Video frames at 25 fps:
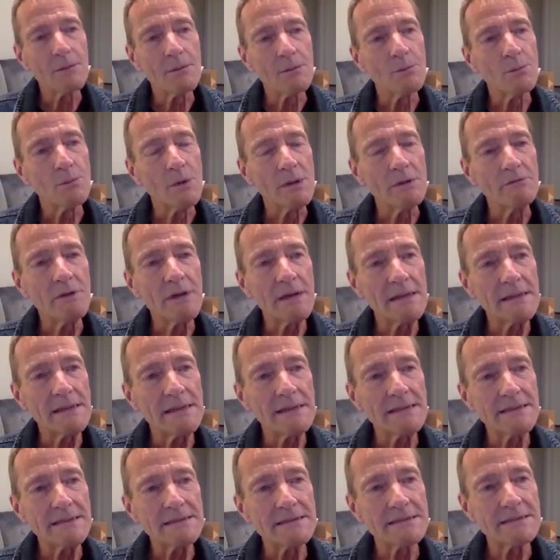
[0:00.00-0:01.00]
really
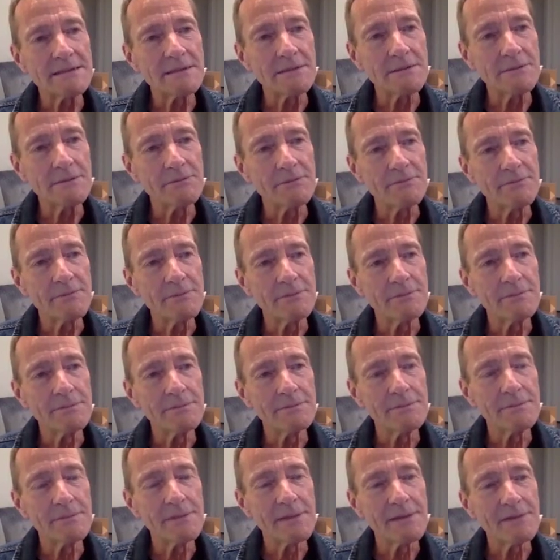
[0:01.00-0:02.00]
need to,
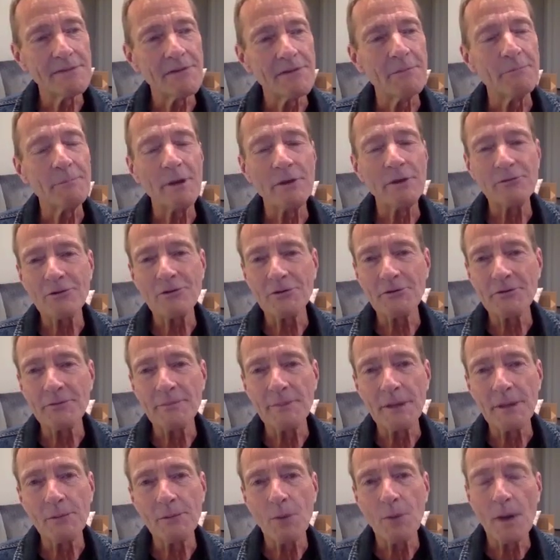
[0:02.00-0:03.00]
it's a puzzle to
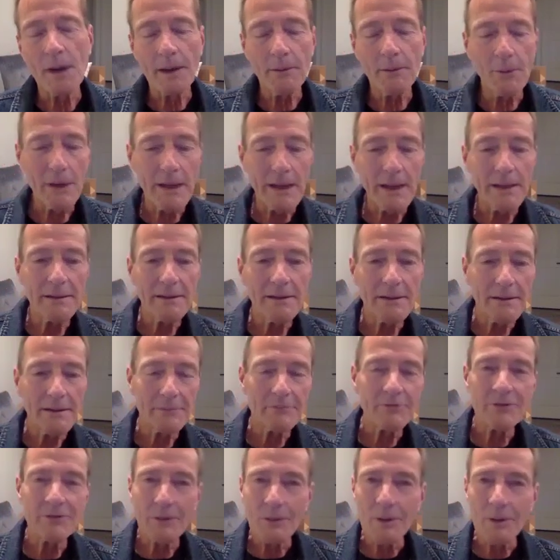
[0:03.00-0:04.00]
me why we ended up
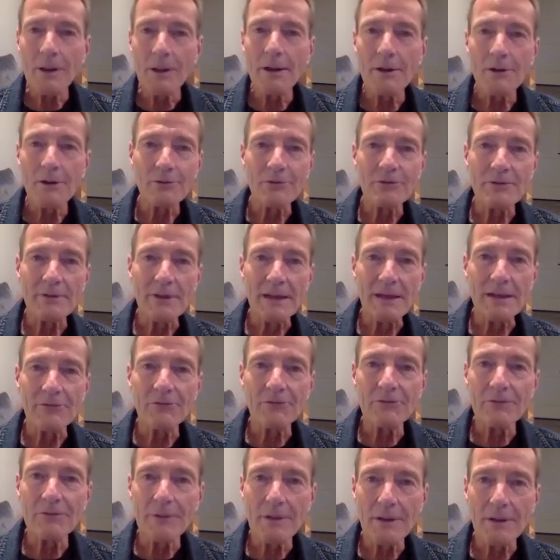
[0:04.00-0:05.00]
so close and
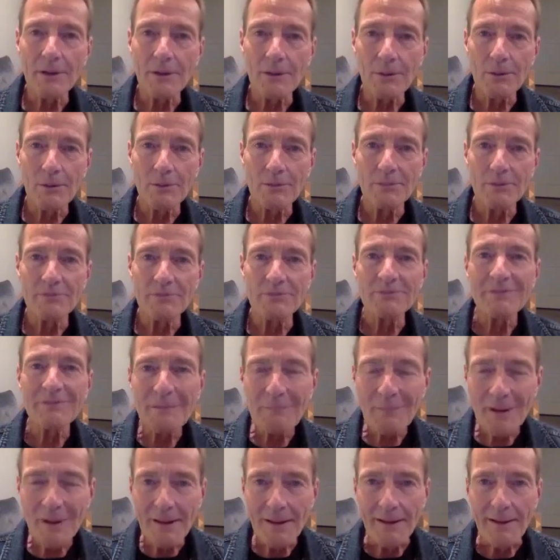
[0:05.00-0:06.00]
so
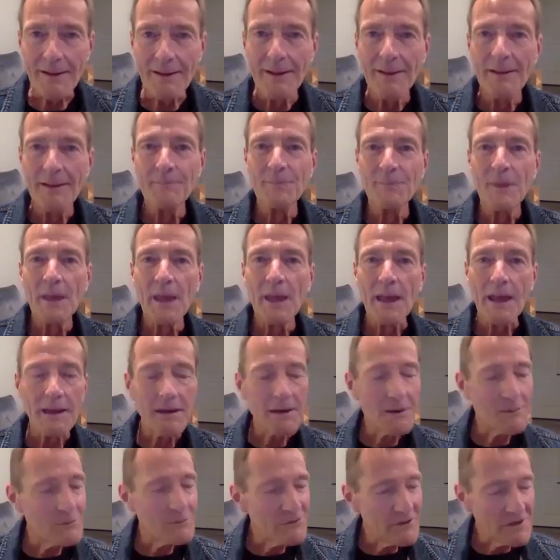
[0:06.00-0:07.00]
similar. And
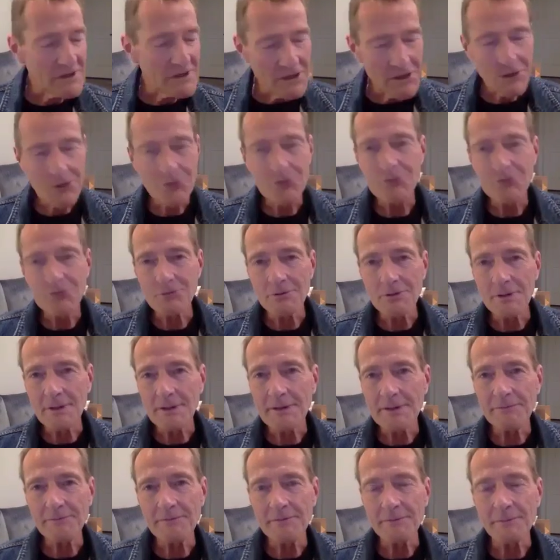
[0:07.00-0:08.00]
it was a huge
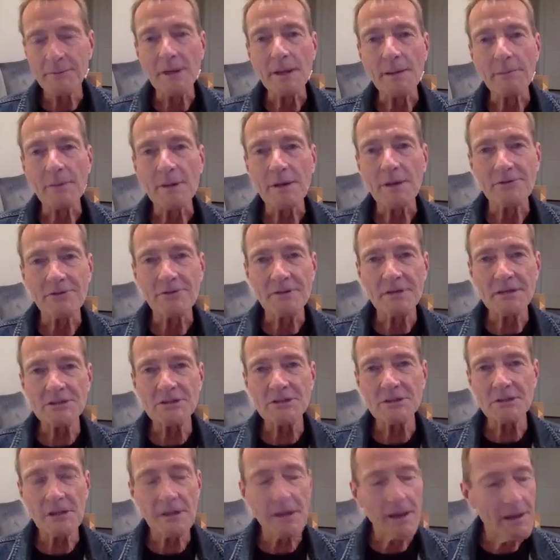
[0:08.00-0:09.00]
relief to me because
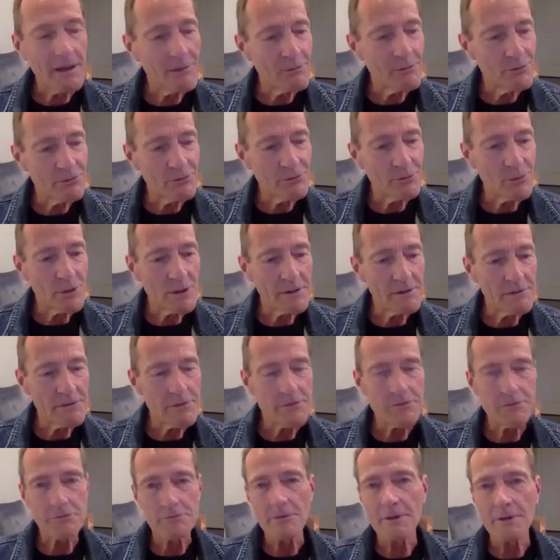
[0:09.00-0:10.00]
initially I was one of
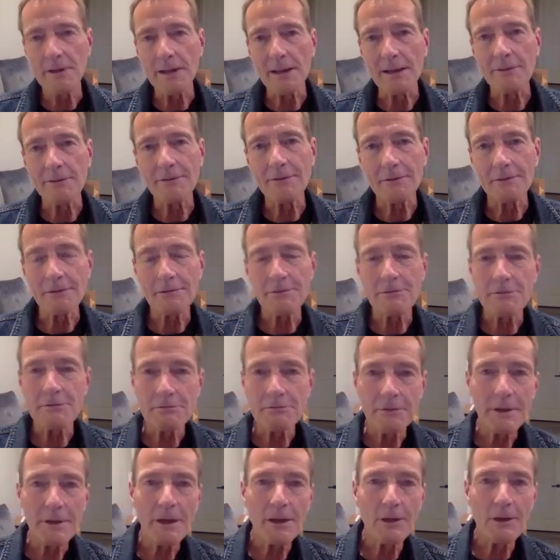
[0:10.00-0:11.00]
three. There are
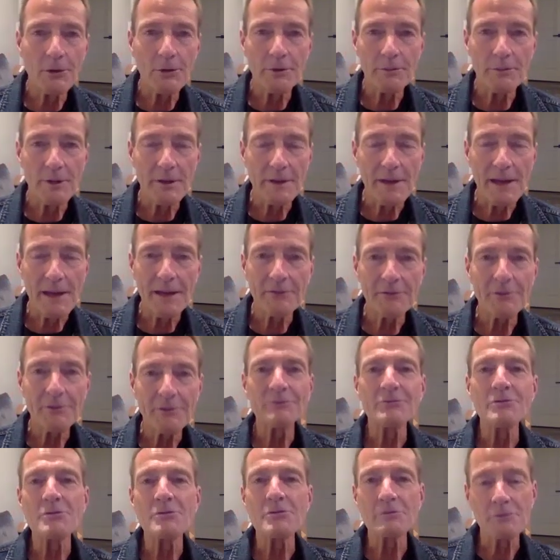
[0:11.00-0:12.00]
three older brothers. Andrew
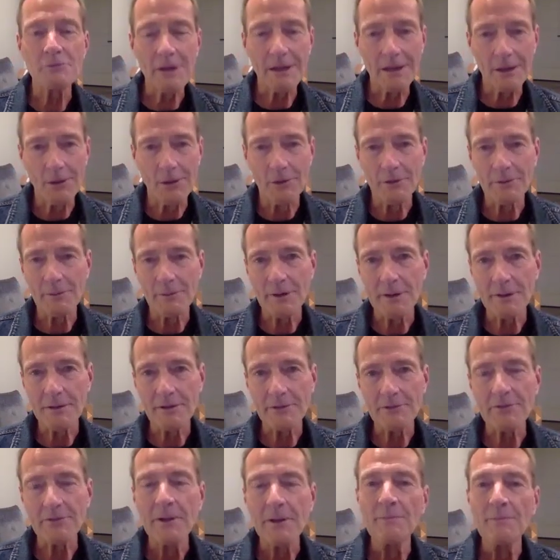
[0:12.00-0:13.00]
has three older
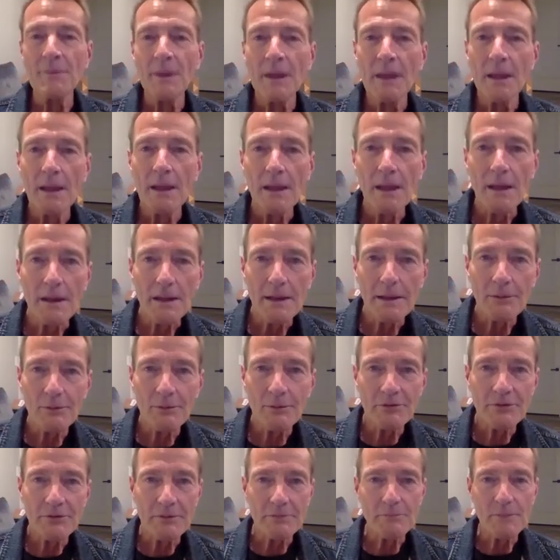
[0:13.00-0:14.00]
brothers, and I
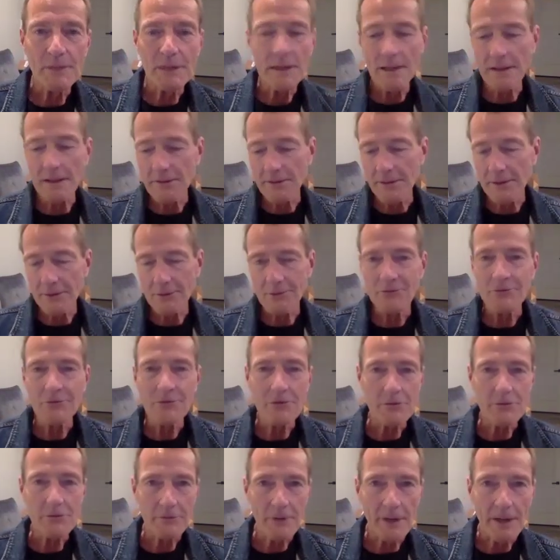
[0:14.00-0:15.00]
was the middle of those
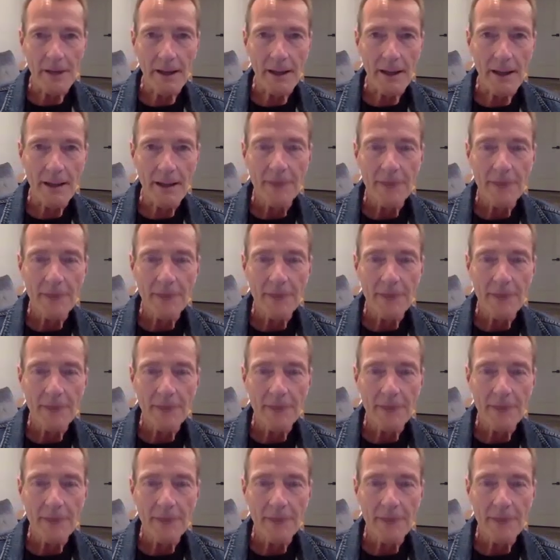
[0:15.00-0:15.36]
three.